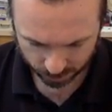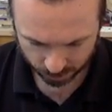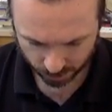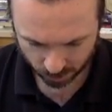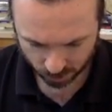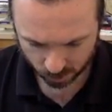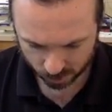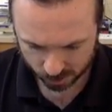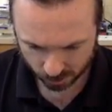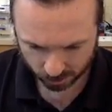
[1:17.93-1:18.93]

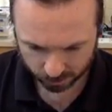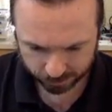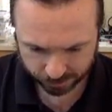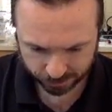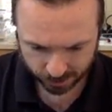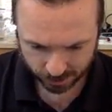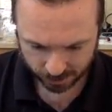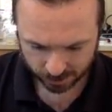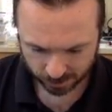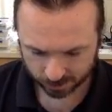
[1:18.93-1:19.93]
because of
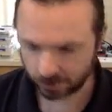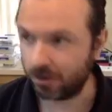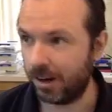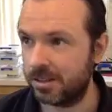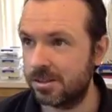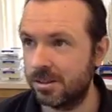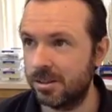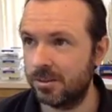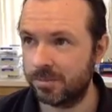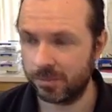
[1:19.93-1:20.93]
the cracks here.